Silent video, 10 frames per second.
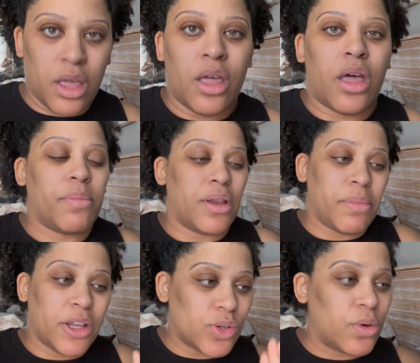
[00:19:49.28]
I'm going to
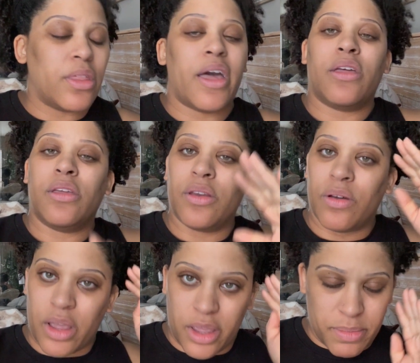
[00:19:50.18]
make sure that,
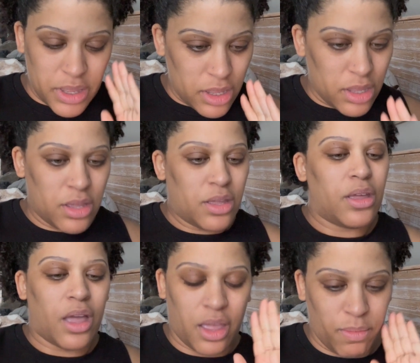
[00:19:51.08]
I
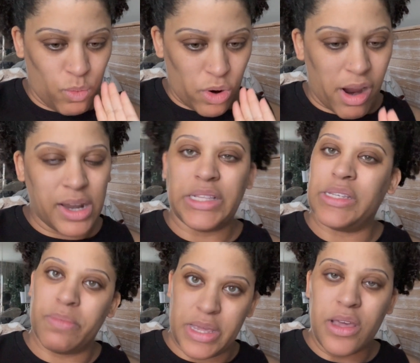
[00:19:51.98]
am where I need
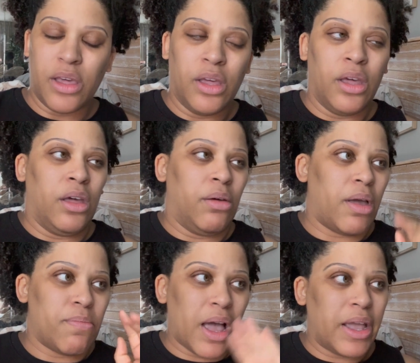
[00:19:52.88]
to be. My
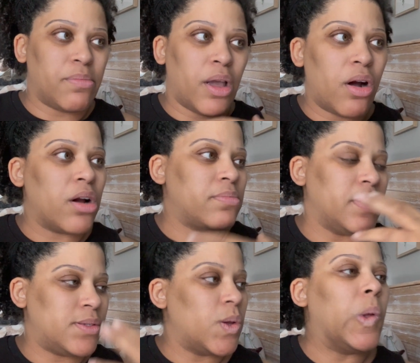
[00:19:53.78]
mind, my heart, my
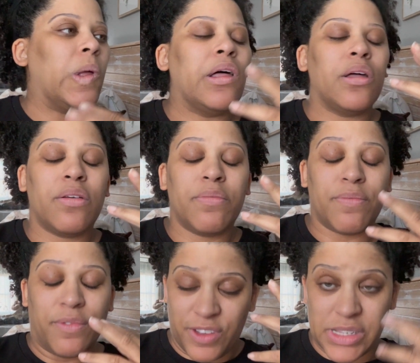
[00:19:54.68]
soul,
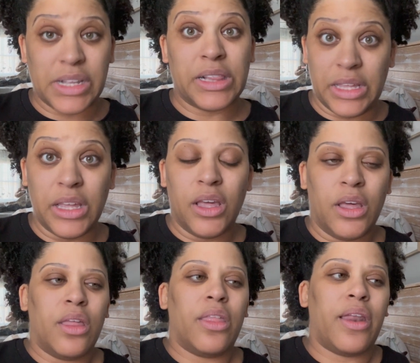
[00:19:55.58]
physically,
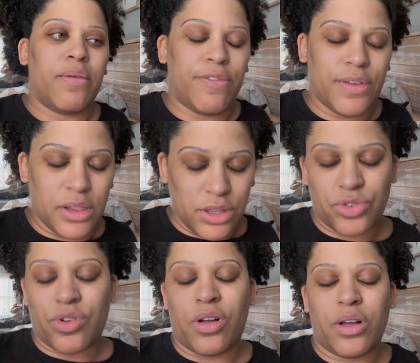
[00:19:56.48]
that I'm feeling
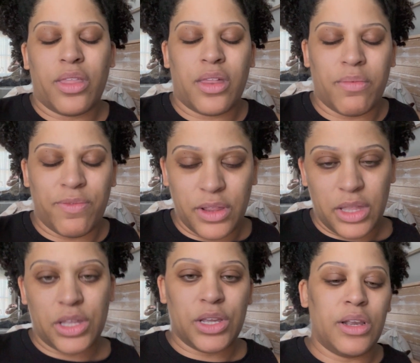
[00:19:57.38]
strong, that I'm feeling
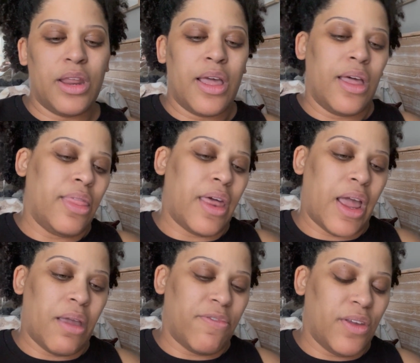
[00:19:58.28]
good, that I
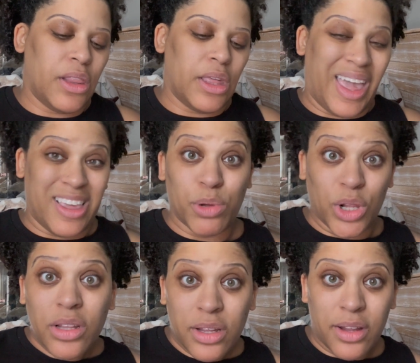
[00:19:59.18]
am feeling
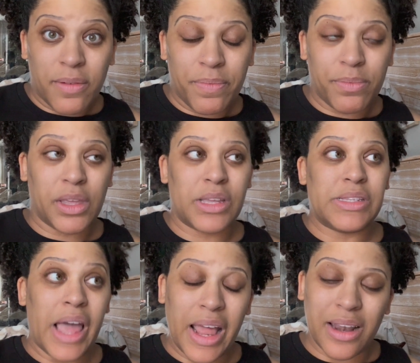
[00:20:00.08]
able, because
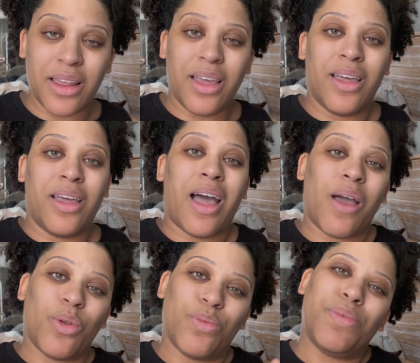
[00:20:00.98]
then I
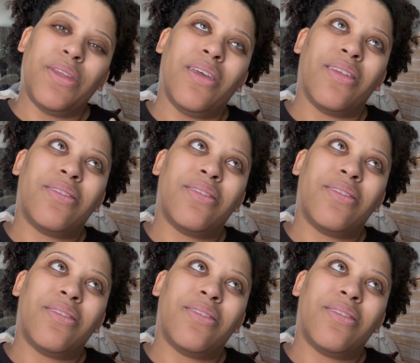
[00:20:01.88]
will be